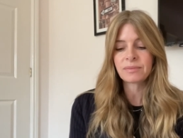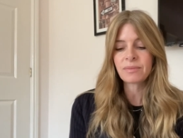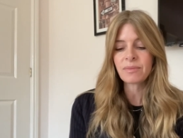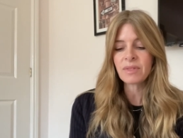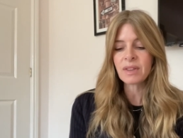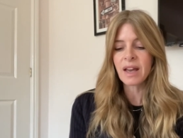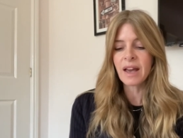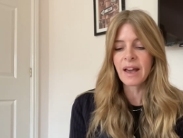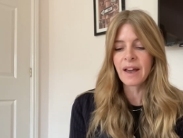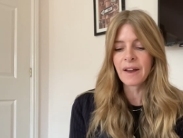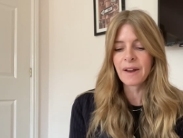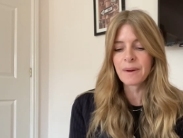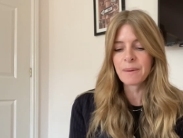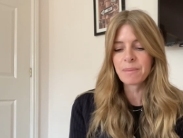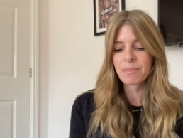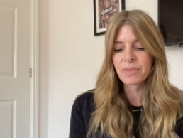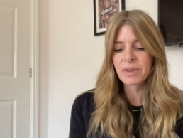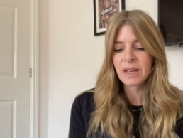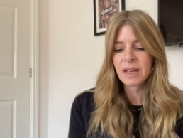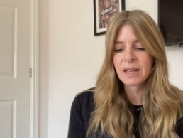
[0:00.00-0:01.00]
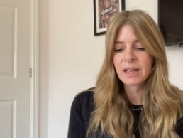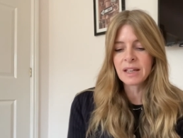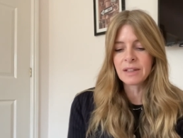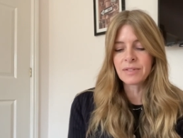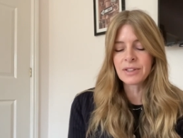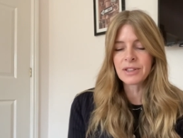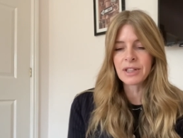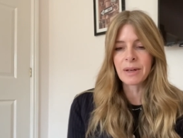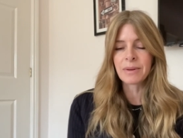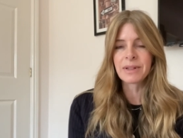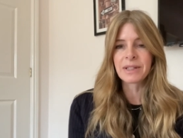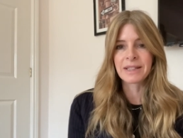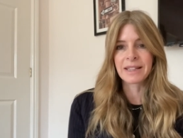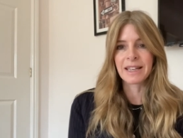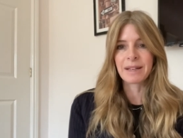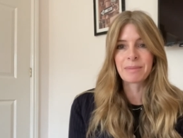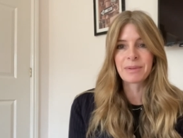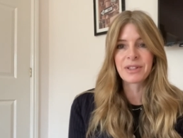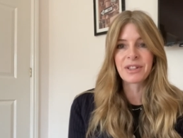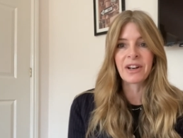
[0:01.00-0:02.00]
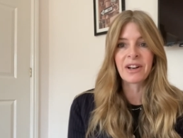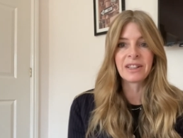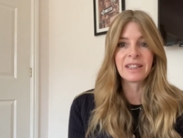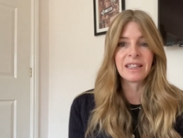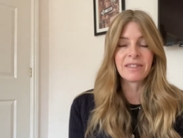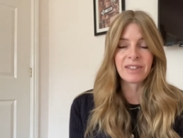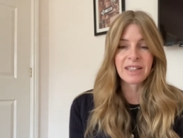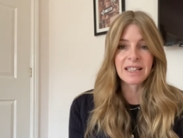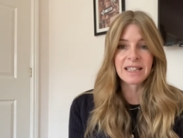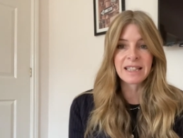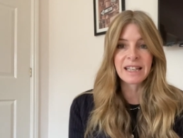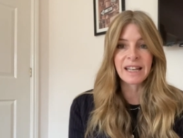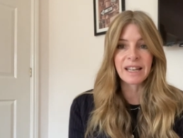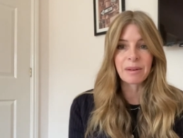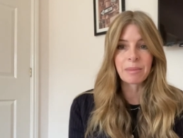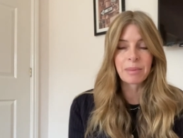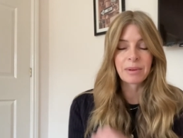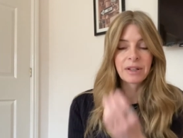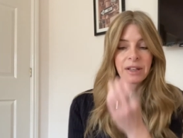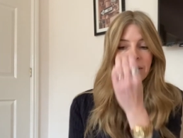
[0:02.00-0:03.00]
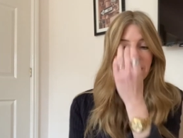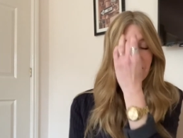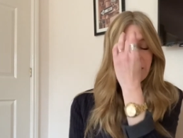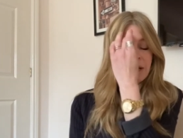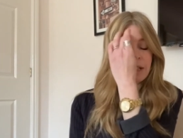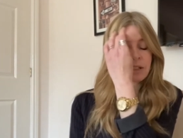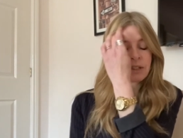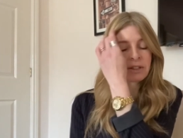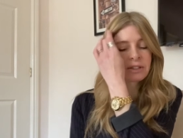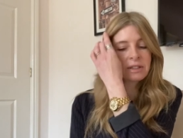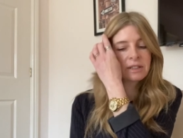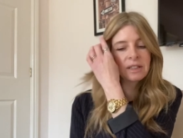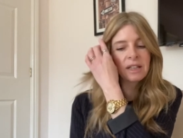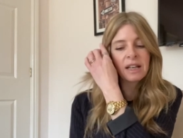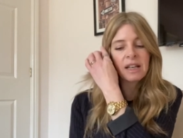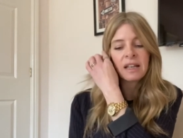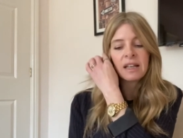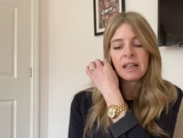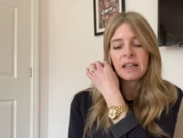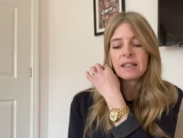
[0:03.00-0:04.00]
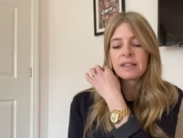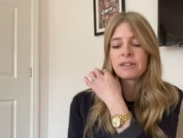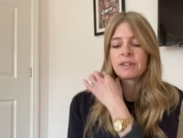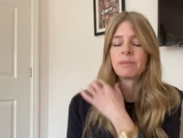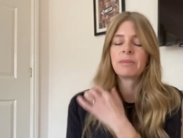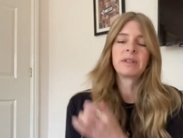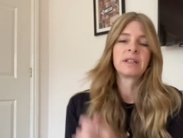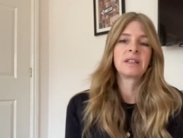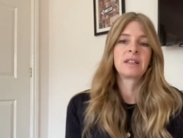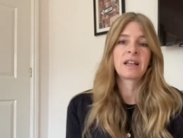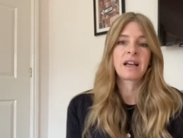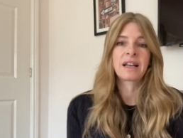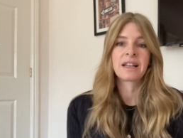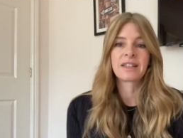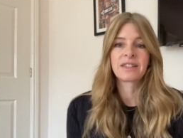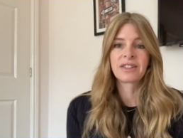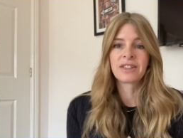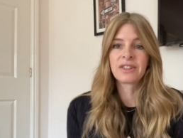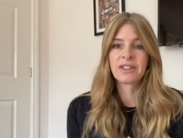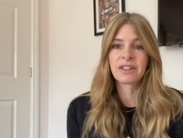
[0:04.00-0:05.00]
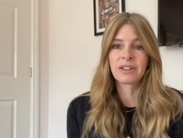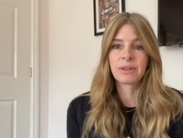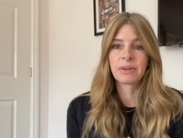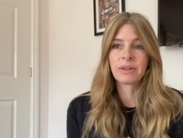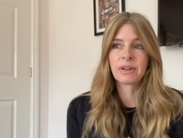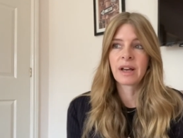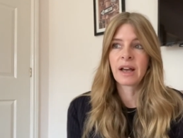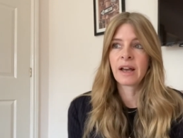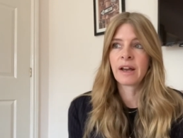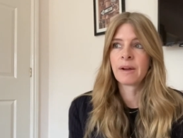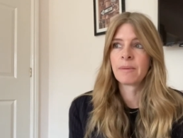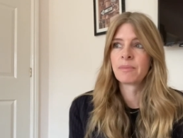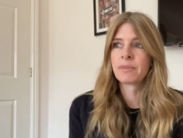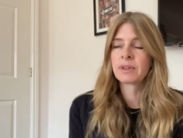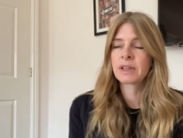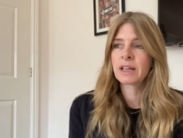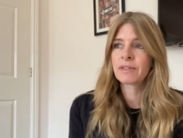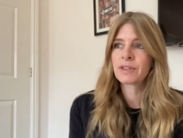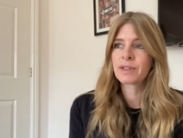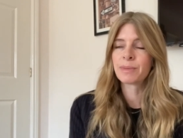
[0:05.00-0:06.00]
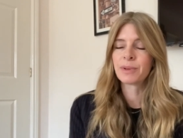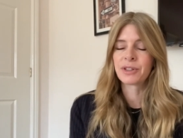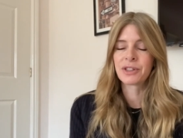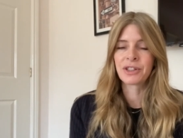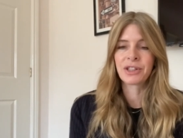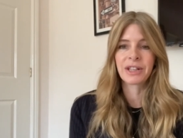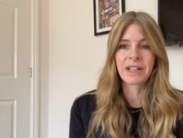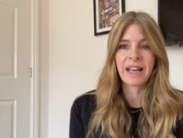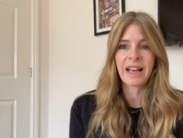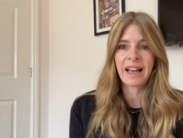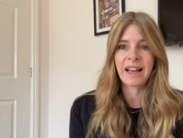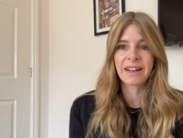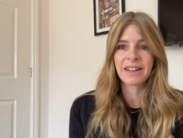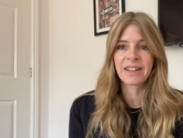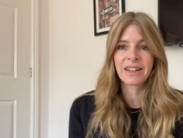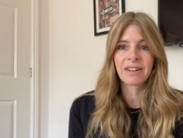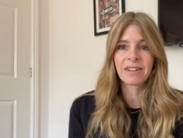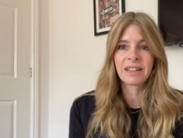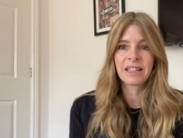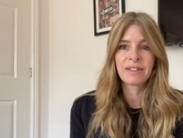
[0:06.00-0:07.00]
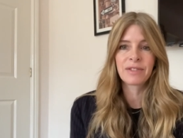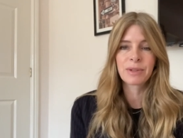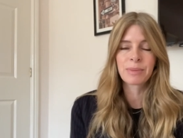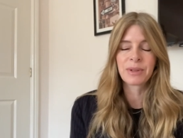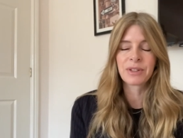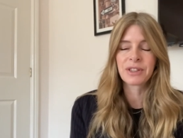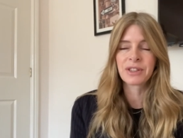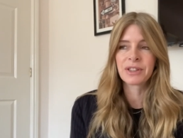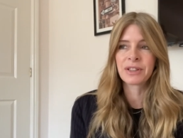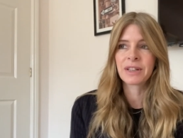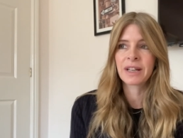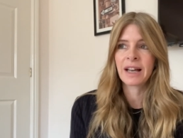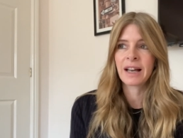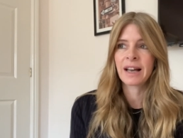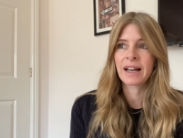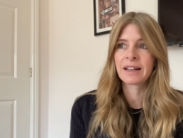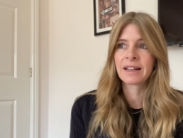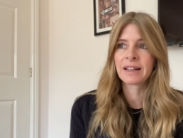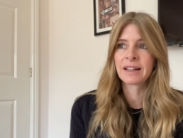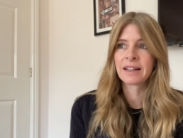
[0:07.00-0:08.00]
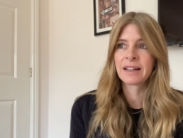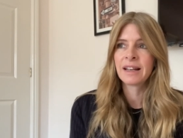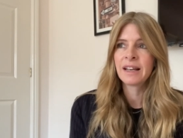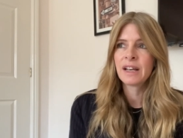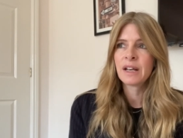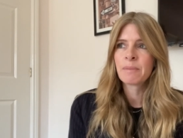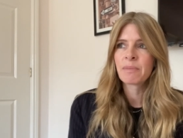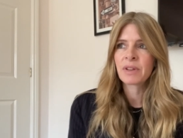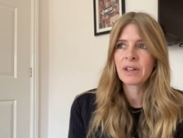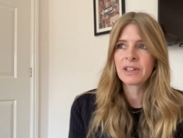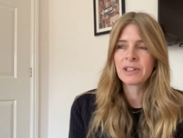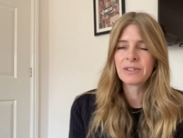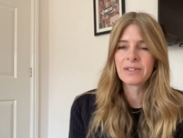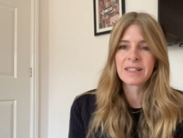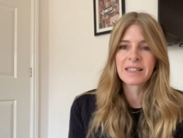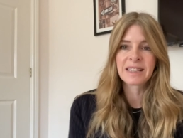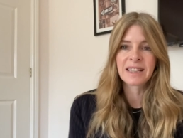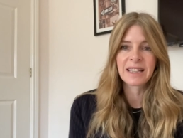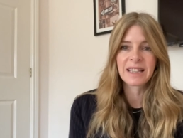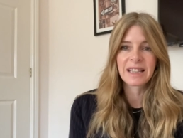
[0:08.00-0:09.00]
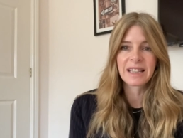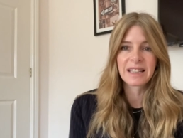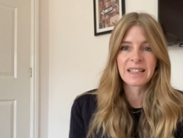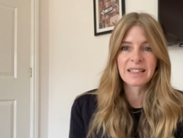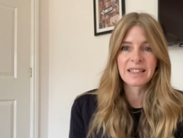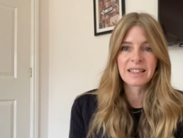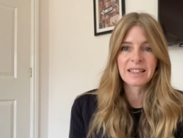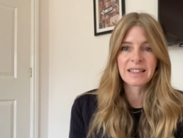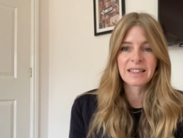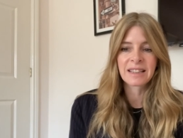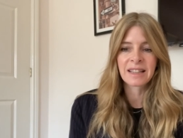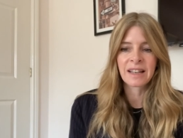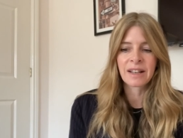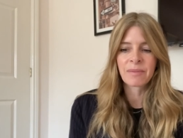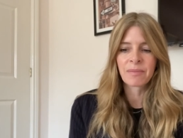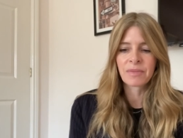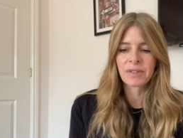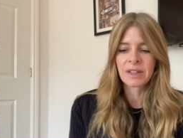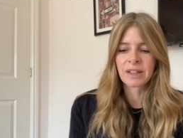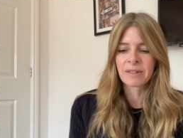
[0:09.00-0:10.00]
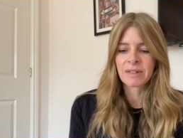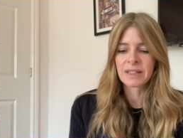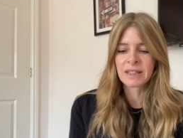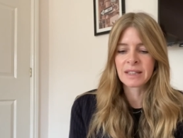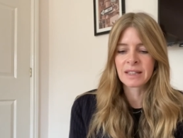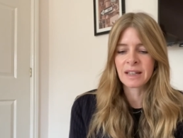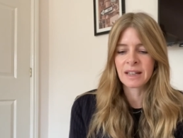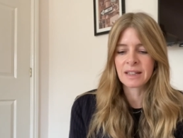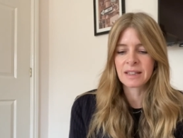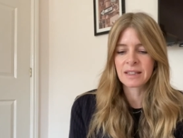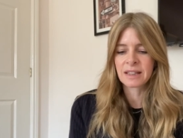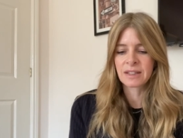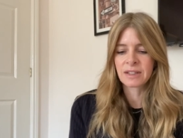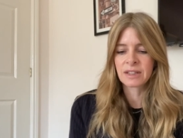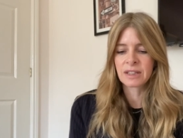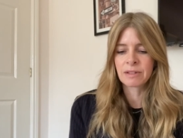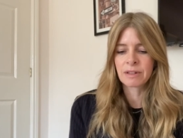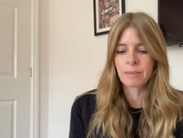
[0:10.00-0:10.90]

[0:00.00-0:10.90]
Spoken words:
If you don't tip, start leaving a tip. It's something nice to do. Give as much as you can, leave as much as you can. And I always think it's a nice thing to do.